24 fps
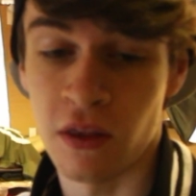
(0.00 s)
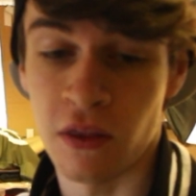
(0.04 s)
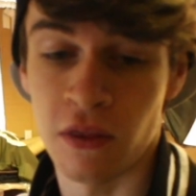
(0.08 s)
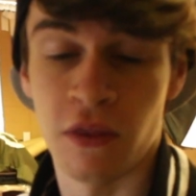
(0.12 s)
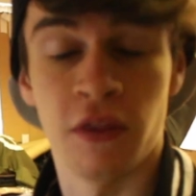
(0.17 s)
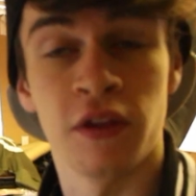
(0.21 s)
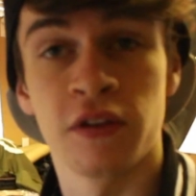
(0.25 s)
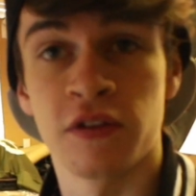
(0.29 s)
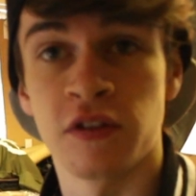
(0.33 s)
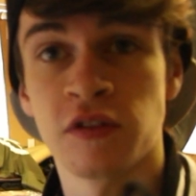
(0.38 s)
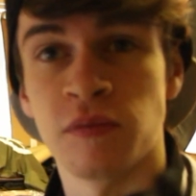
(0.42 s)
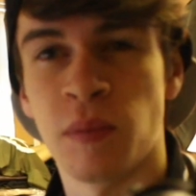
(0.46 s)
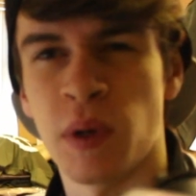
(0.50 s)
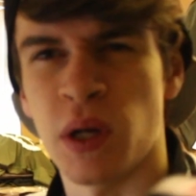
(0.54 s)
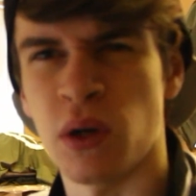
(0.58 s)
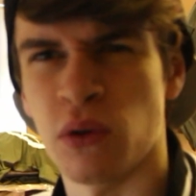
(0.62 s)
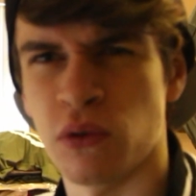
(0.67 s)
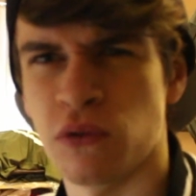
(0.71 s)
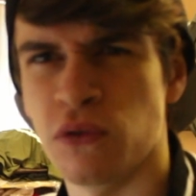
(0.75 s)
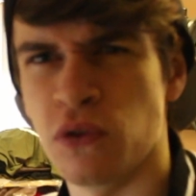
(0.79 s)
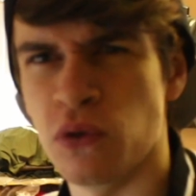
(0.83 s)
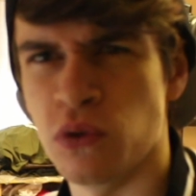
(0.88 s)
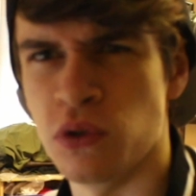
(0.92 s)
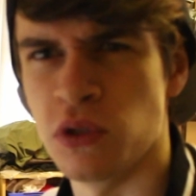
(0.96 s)
This is my
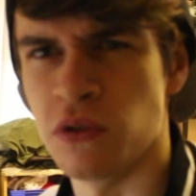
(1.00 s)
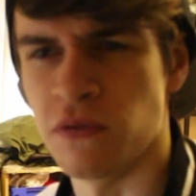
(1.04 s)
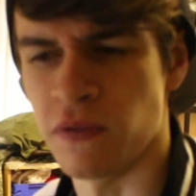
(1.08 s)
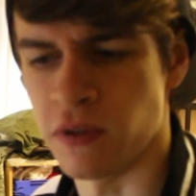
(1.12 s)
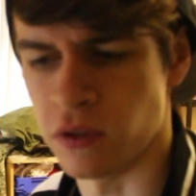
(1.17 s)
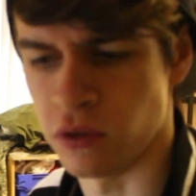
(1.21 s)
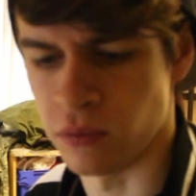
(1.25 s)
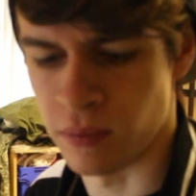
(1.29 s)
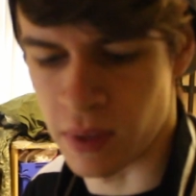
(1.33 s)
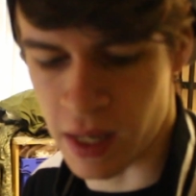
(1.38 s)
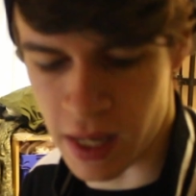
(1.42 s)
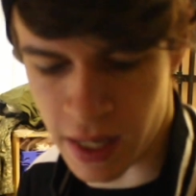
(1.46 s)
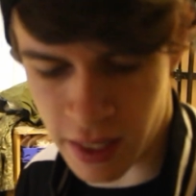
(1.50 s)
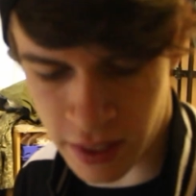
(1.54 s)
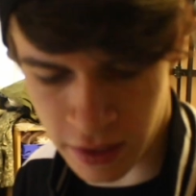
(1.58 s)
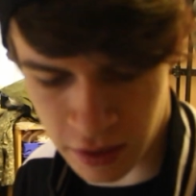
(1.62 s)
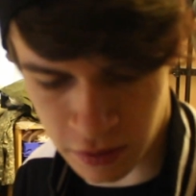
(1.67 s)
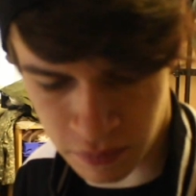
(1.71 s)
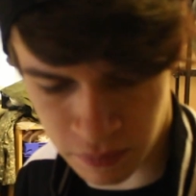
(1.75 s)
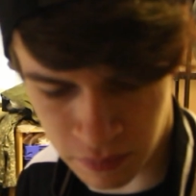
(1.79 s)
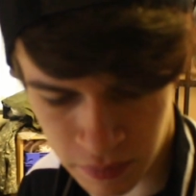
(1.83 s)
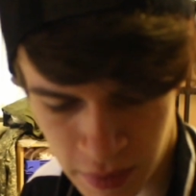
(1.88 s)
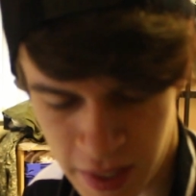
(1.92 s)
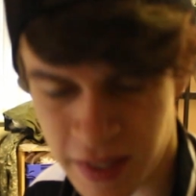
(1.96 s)
old Fujifilm,
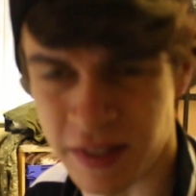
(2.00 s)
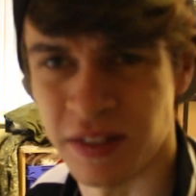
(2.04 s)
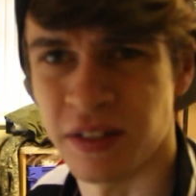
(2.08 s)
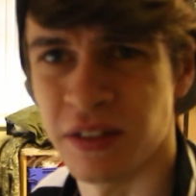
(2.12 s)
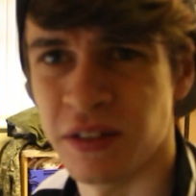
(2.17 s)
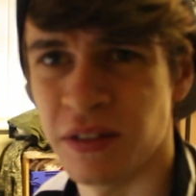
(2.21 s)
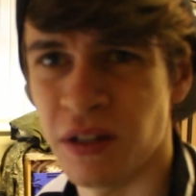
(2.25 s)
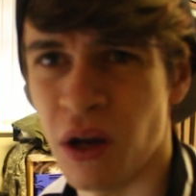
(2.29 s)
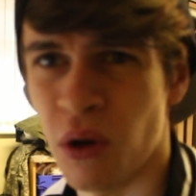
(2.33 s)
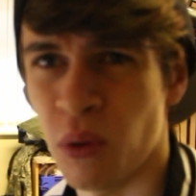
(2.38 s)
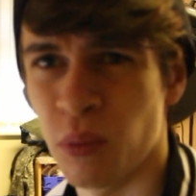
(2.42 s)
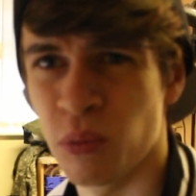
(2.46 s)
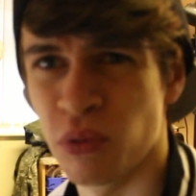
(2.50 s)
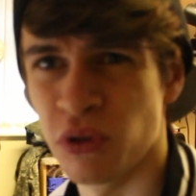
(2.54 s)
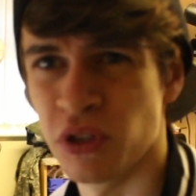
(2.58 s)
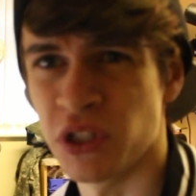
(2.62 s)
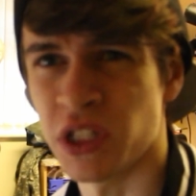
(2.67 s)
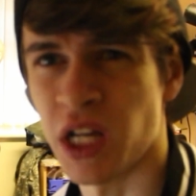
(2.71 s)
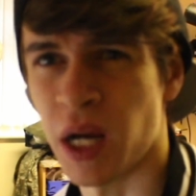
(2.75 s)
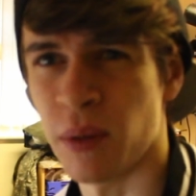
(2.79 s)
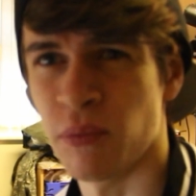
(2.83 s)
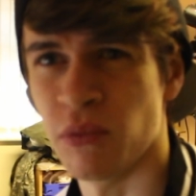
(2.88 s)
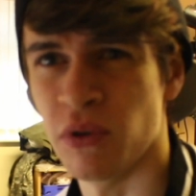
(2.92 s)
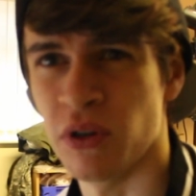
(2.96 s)
and it's an old
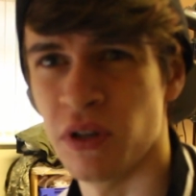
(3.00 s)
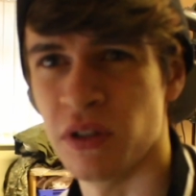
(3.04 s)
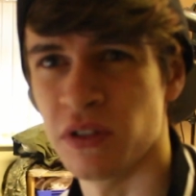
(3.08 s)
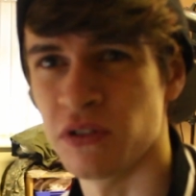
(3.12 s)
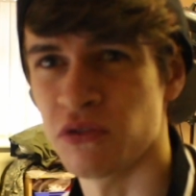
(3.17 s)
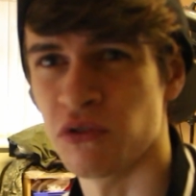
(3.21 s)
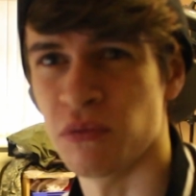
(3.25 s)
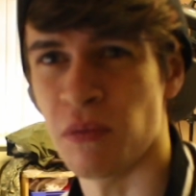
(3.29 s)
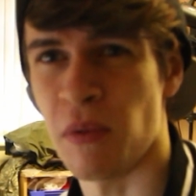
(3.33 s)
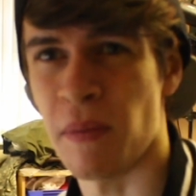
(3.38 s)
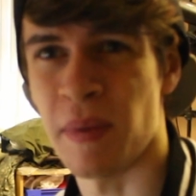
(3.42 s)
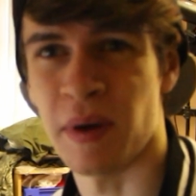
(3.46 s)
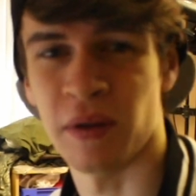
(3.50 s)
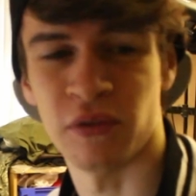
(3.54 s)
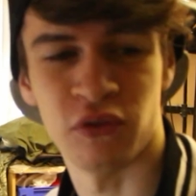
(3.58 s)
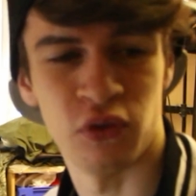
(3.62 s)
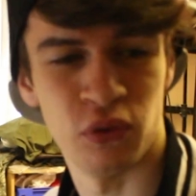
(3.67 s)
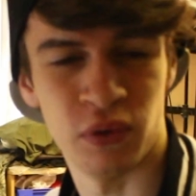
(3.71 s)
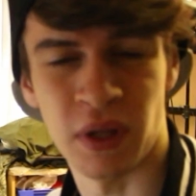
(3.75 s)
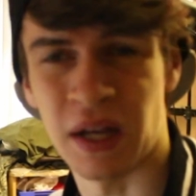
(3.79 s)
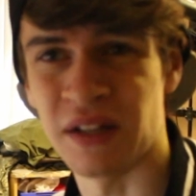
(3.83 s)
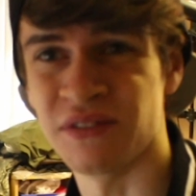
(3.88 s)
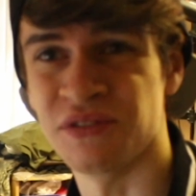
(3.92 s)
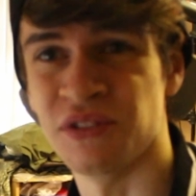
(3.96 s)
bridge camera. It's from about
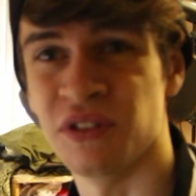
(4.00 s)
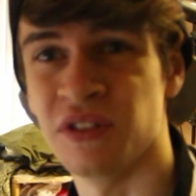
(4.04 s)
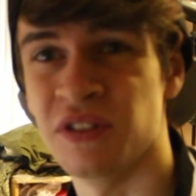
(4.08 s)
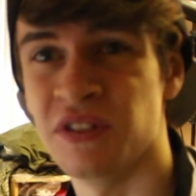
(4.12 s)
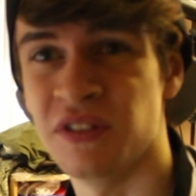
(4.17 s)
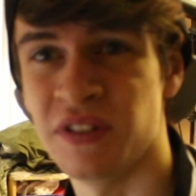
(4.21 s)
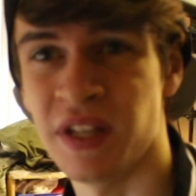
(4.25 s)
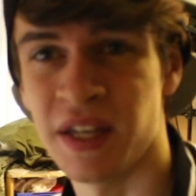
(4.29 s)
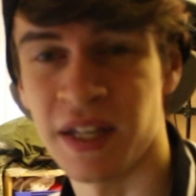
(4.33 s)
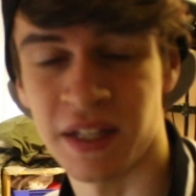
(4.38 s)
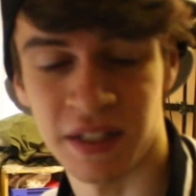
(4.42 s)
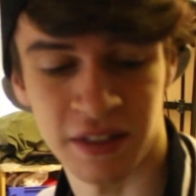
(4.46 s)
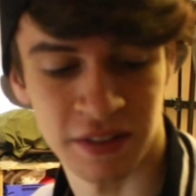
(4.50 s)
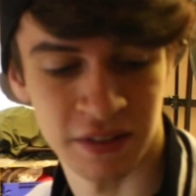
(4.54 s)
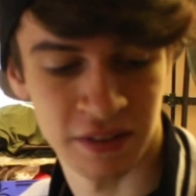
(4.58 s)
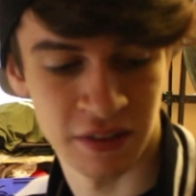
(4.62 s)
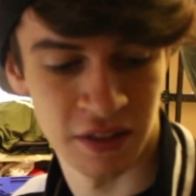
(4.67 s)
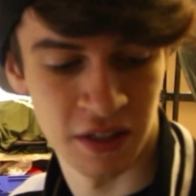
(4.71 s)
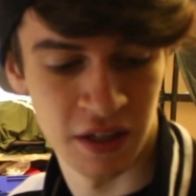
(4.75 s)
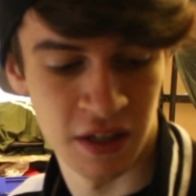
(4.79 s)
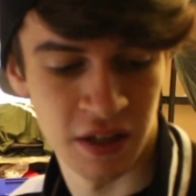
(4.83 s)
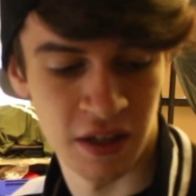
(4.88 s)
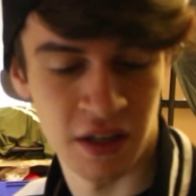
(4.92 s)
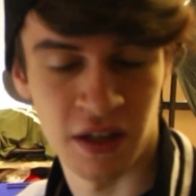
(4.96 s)
2006.
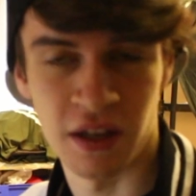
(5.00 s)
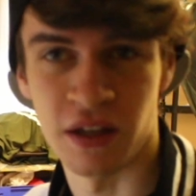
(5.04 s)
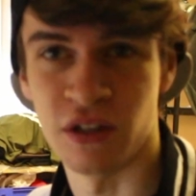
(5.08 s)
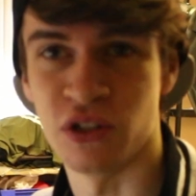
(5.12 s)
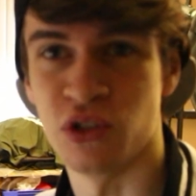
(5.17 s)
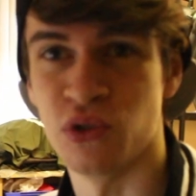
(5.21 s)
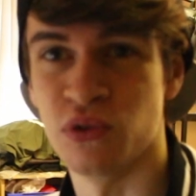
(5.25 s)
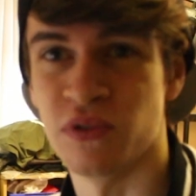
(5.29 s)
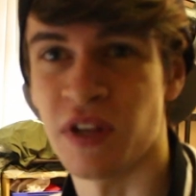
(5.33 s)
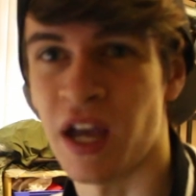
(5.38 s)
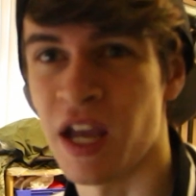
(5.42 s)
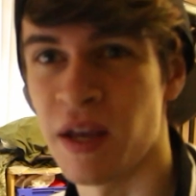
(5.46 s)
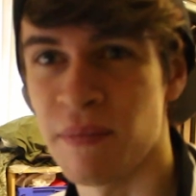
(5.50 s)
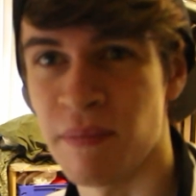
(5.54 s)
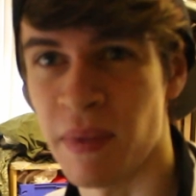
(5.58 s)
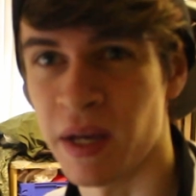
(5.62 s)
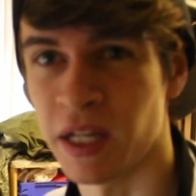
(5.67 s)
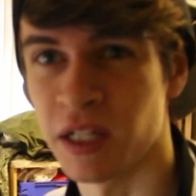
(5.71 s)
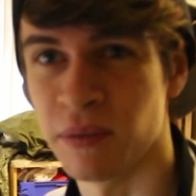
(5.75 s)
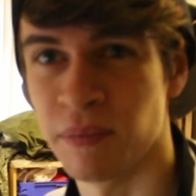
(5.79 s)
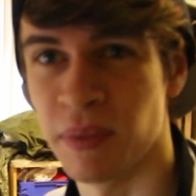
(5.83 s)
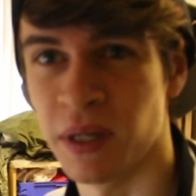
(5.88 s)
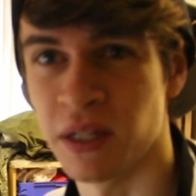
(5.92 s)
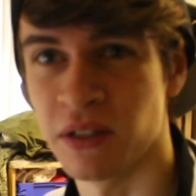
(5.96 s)
It shoots 8
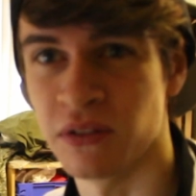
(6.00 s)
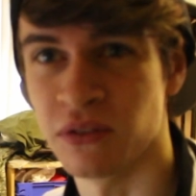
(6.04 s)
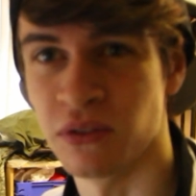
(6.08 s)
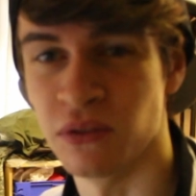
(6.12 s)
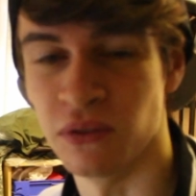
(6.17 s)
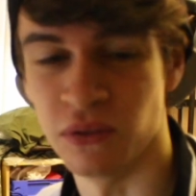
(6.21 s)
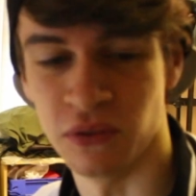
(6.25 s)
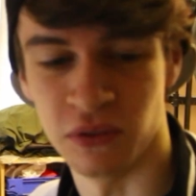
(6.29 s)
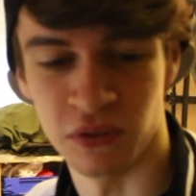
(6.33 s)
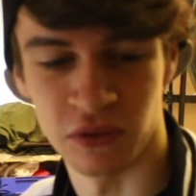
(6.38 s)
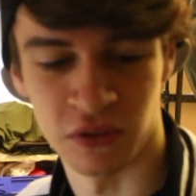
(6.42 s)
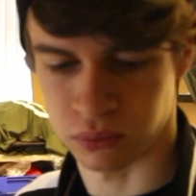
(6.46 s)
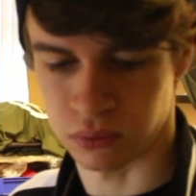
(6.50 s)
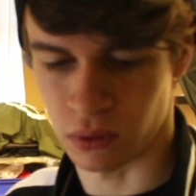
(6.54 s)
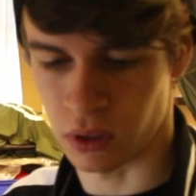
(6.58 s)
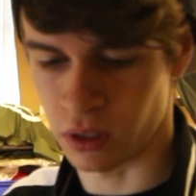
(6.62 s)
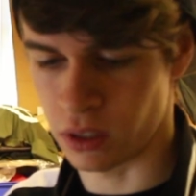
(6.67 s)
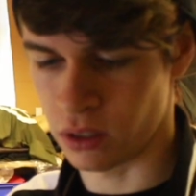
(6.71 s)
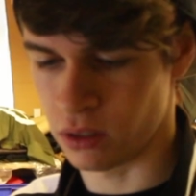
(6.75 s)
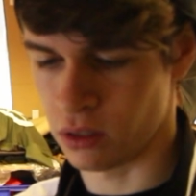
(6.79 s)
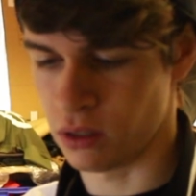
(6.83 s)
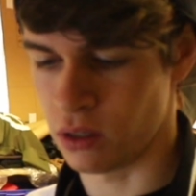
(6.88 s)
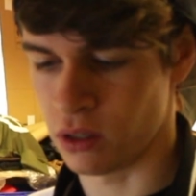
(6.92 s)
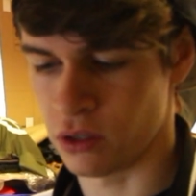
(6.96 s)
megapixels. I
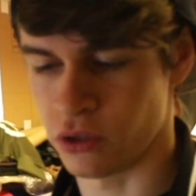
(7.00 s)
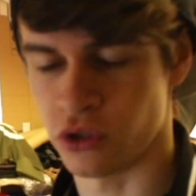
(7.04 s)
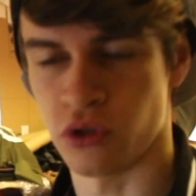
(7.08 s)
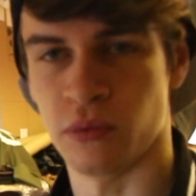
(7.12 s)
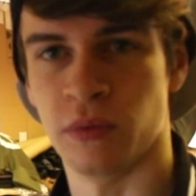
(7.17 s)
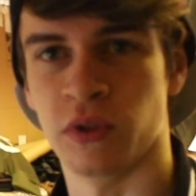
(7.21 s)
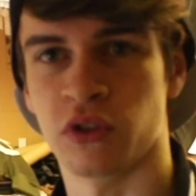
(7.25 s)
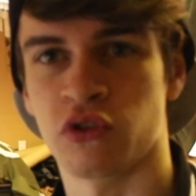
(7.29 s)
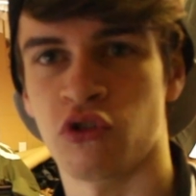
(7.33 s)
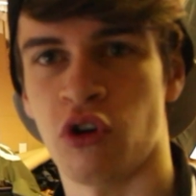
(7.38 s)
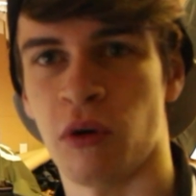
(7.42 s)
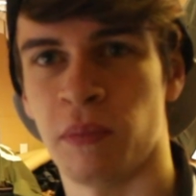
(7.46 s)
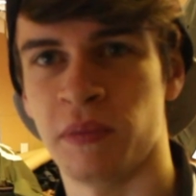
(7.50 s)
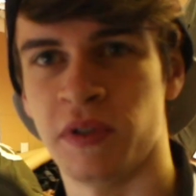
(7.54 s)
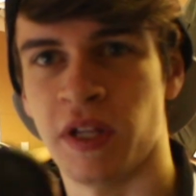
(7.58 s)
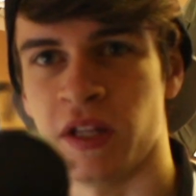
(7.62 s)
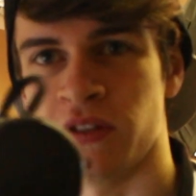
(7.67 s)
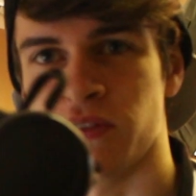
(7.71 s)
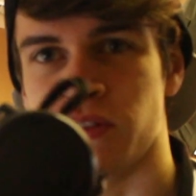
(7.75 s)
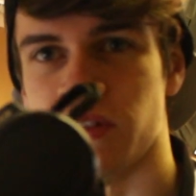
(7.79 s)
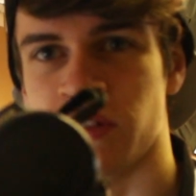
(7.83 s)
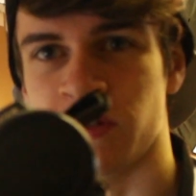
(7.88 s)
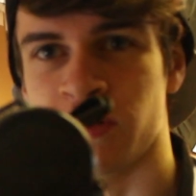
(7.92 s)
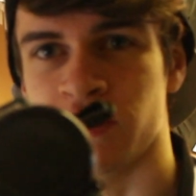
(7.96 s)
don't know, I assume it's crop
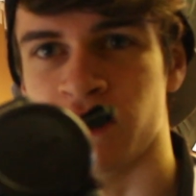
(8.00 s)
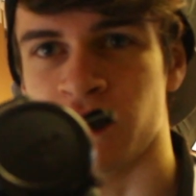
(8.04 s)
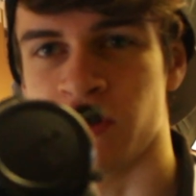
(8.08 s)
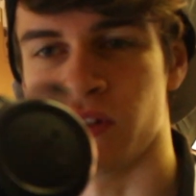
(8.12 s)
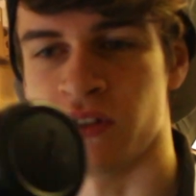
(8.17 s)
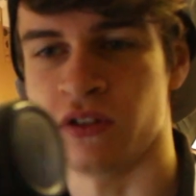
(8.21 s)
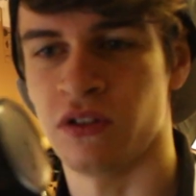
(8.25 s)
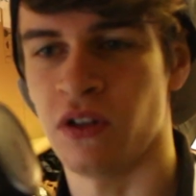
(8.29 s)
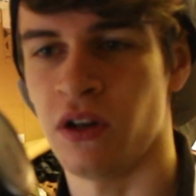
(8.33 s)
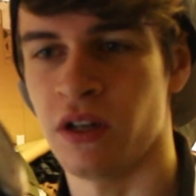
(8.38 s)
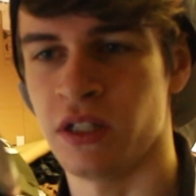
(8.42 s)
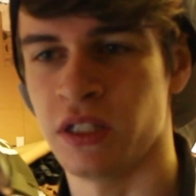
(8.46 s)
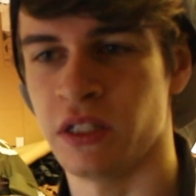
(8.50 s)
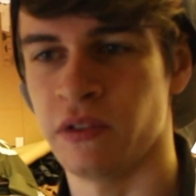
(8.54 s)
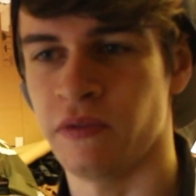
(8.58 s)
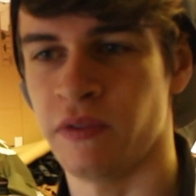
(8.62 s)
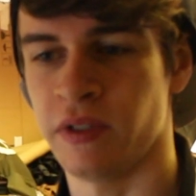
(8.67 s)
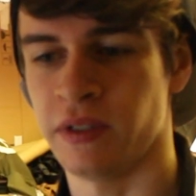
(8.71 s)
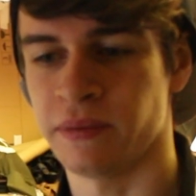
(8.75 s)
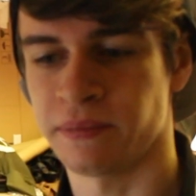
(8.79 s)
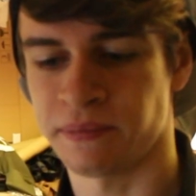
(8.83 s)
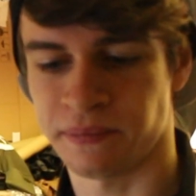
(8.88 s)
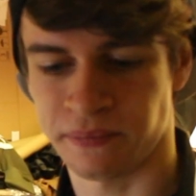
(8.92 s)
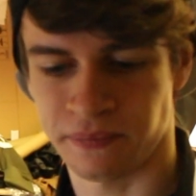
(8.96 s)
sensor because of the size of
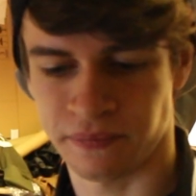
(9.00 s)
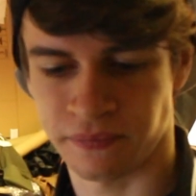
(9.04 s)
it.